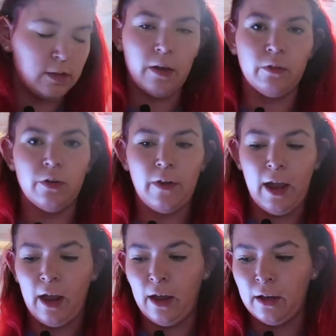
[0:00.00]
never have
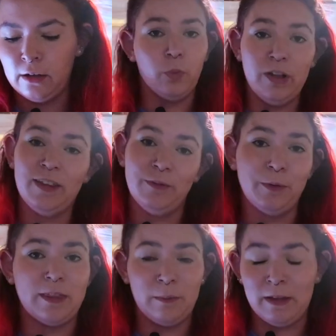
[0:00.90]
had
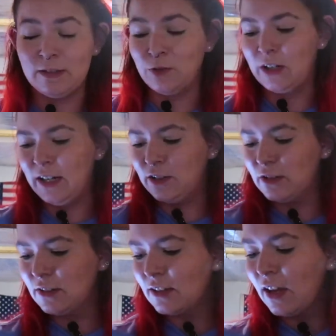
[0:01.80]
with the pet store
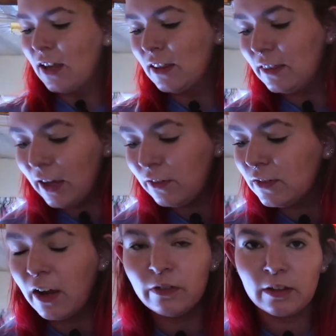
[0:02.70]
cages. They've
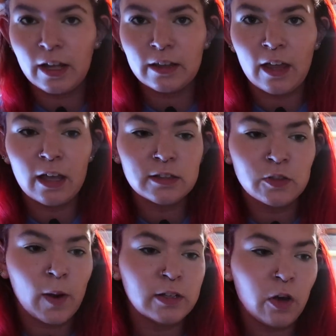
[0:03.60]
never liked that.
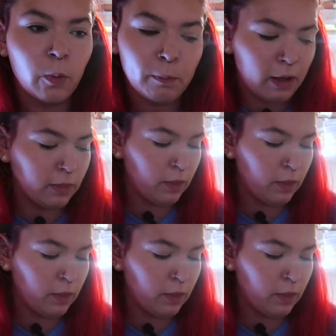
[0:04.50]
So I don't make